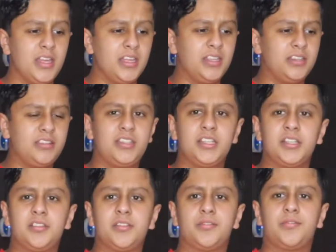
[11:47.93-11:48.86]
his
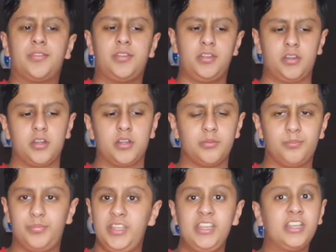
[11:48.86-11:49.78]
theories of her
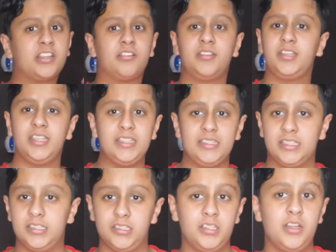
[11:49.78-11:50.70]
being
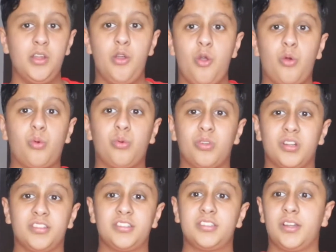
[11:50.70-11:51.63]
created
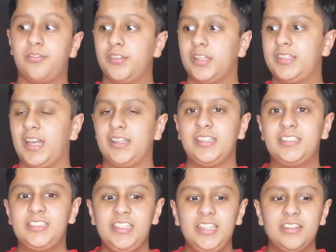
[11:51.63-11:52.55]
or stuff like that? Like,
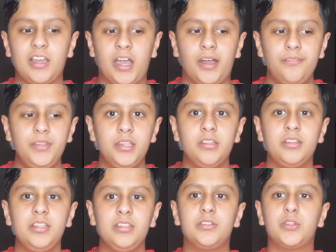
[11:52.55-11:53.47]
she is
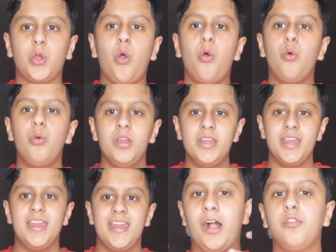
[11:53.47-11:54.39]
obviously so
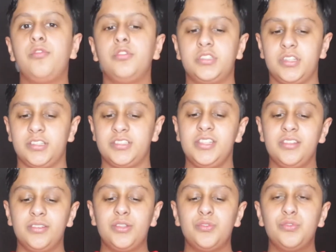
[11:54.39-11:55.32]
helpful to this. She's
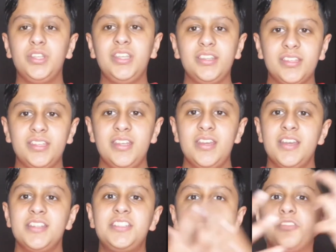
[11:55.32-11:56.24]
the reason.
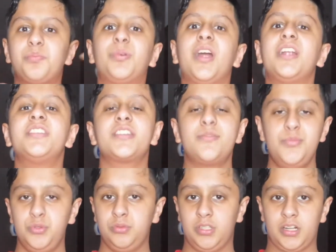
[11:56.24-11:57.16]
She's Project
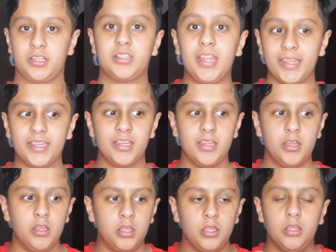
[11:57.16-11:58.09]
Moonlark. Like,
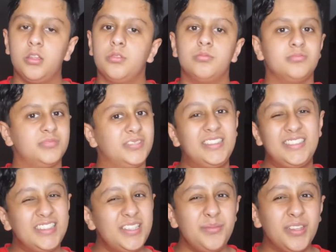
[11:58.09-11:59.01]
it
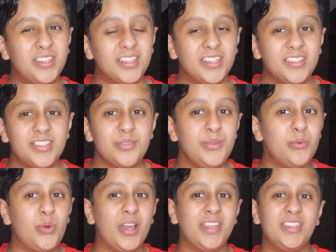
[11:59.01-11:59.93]
didn't make sense to me why he